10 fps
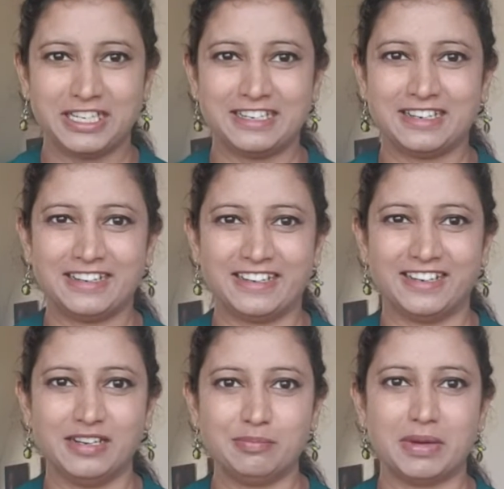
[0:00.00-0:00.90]
in
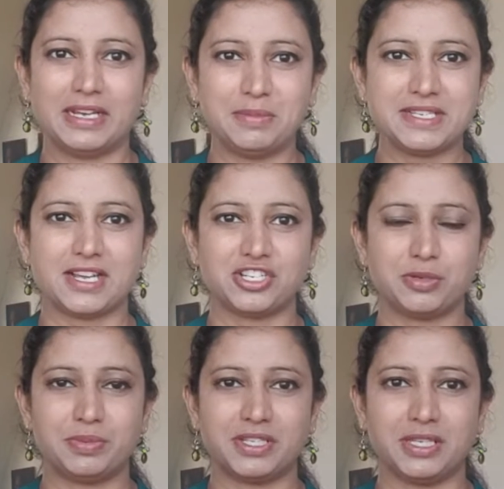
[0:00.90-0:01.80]
again. My name is Asha
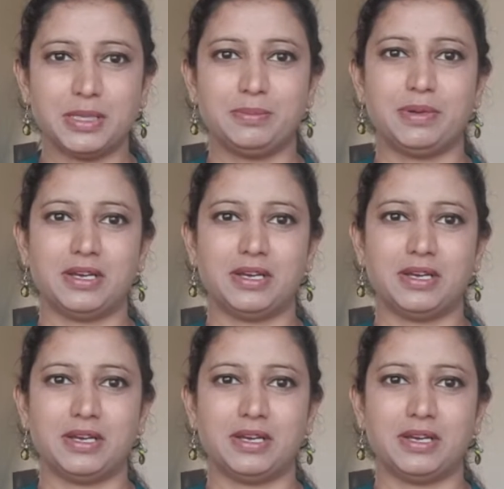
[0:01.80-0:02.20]
Pradeep.